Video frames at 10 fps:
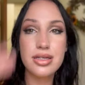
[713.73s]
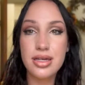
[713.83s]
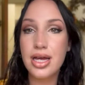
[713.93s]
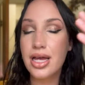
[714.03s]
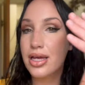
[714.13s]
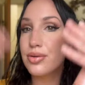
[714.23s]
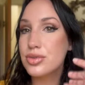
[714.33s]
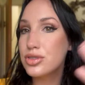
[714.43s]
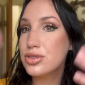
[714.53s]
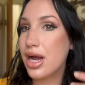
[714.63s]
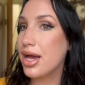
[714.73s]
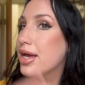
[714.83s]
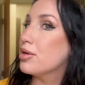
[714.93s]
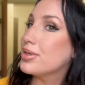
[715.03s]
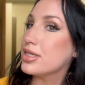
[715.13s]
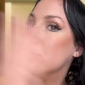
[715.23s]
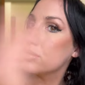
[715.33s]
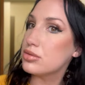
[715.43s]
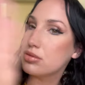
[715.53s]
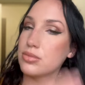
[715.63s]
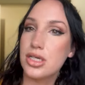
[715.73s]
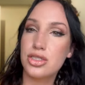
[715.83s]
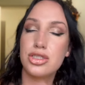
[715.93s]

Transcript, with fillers: I, it will dry. I did not do too much.